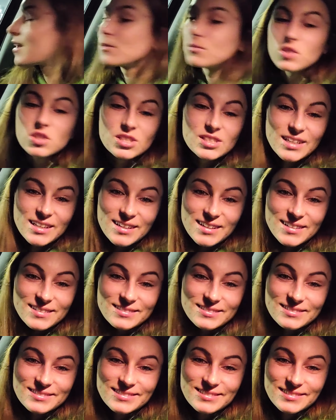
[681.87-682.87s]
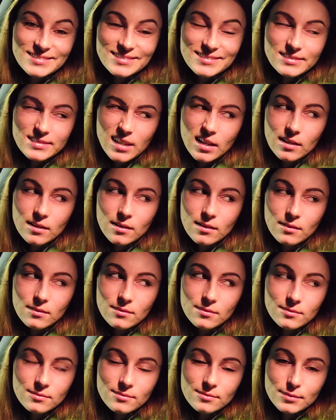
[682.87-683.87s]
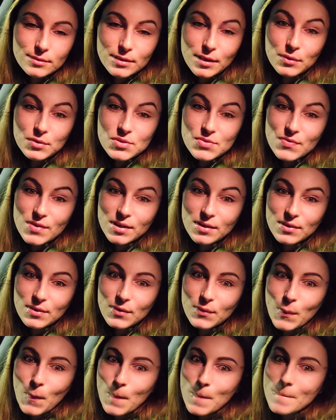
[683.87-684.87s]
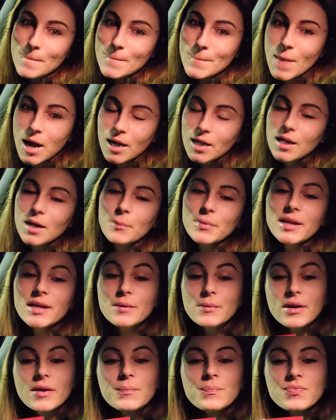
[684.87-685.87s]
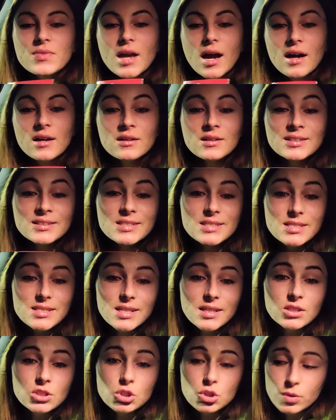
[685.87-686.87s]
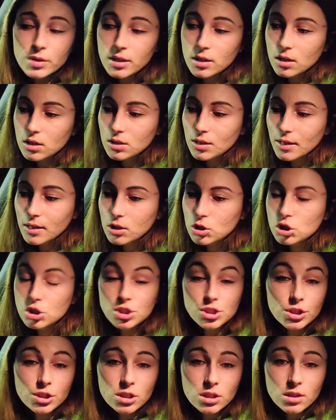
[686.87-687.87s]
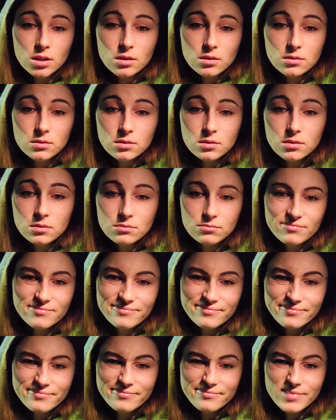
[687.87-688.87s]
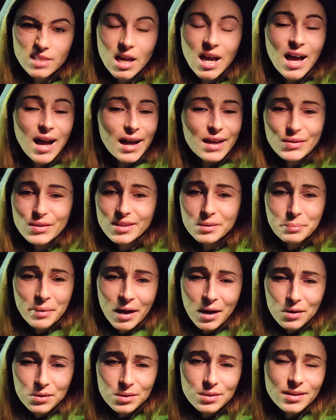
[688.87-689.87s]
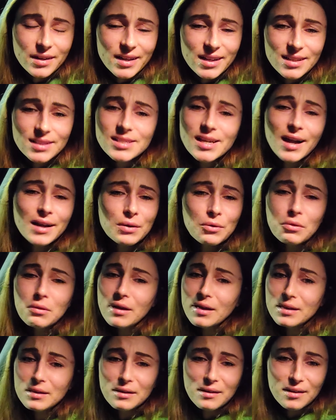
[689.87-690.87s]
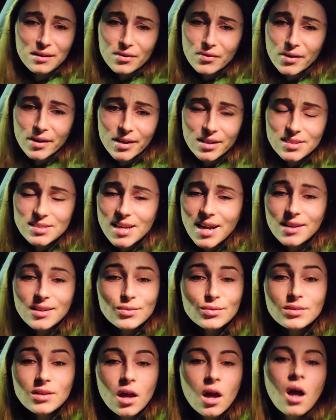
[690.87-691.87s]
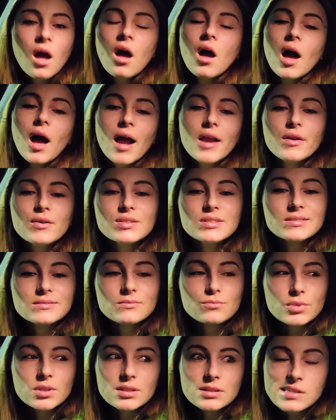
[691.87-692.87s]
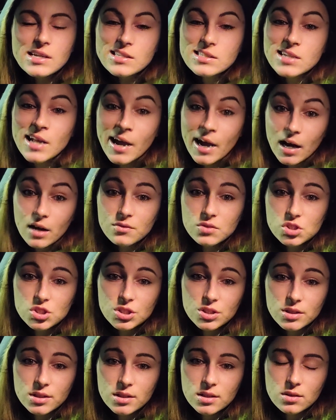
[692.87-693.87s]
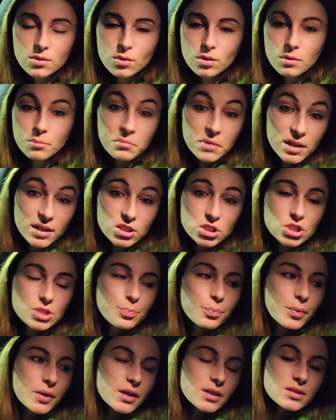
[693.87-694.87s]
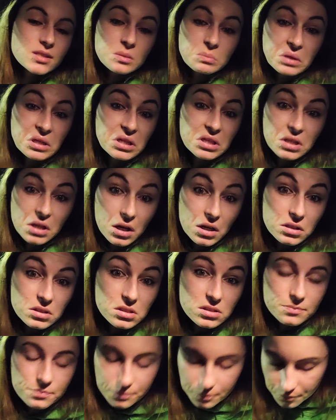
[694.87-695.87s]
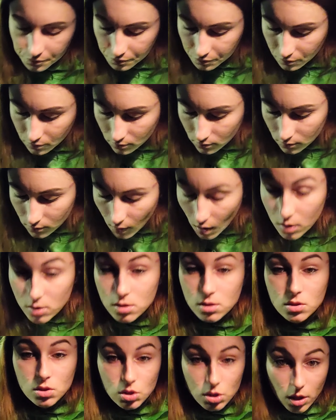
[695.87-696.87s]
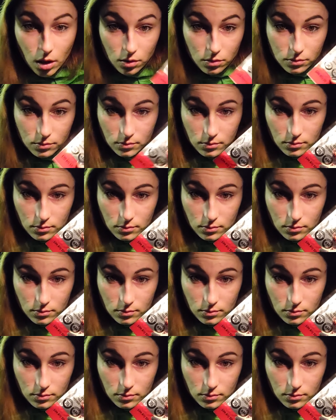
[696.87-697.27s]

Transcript: I'm just kidding. That was funny though. But anyway, I don't like to sit and drink on like sugar. I don't like Powerades. I don't like Gatorades. I don't I know it really doesn't have sugar or much, but to me it does. So,